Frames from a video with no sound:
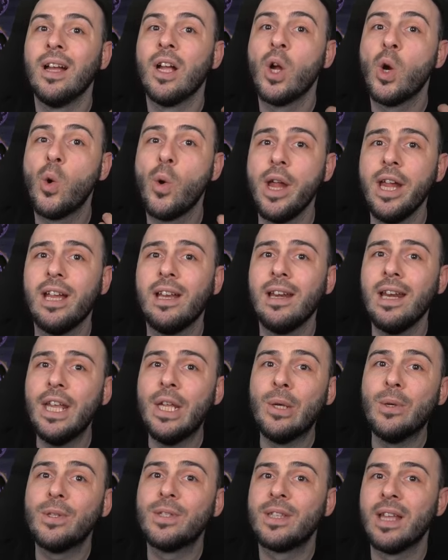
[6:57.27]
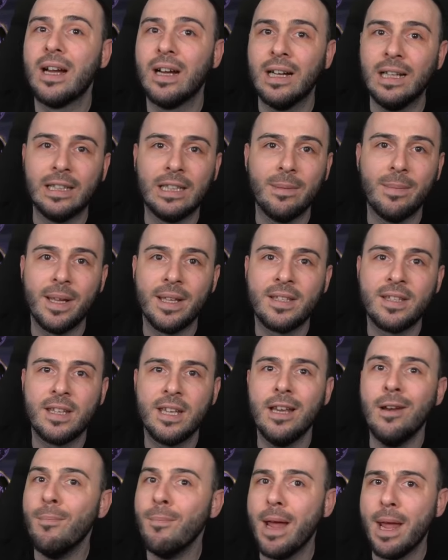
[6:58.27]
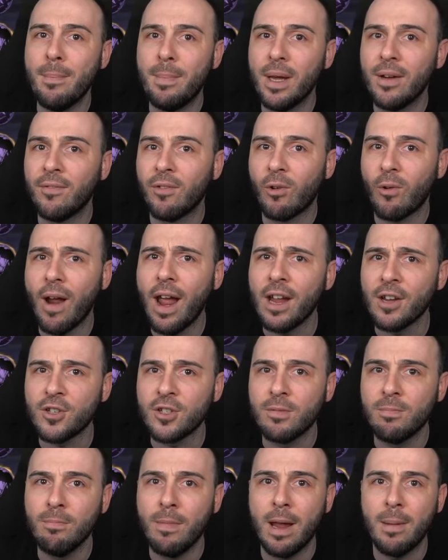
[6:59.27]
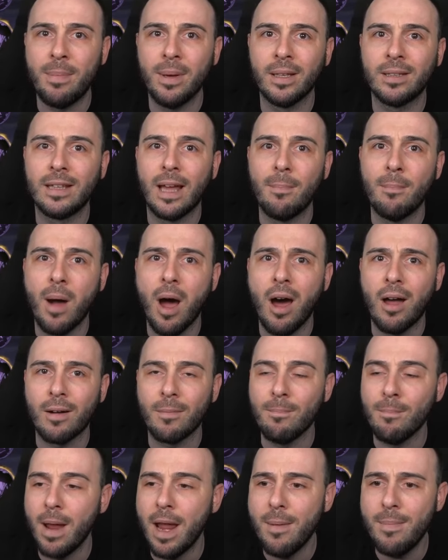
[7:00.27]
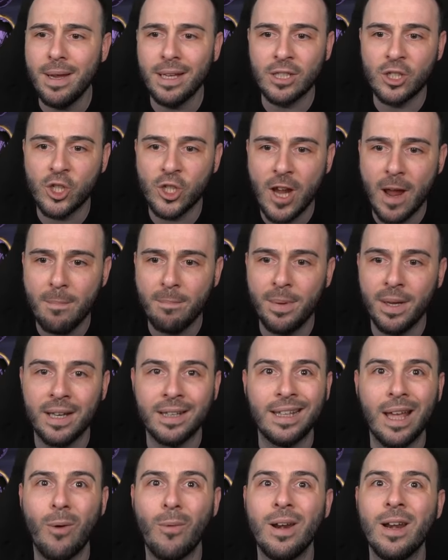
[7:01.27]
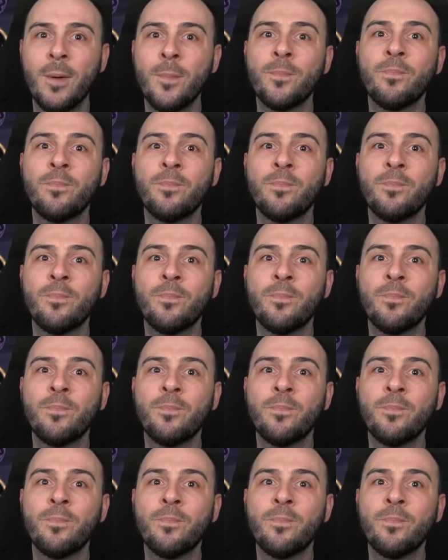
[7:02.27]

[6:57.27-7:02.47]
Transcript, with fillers: quickly use the ultimate skill. Maybe a Voresh, maybe a Tamar, maybe a champion that will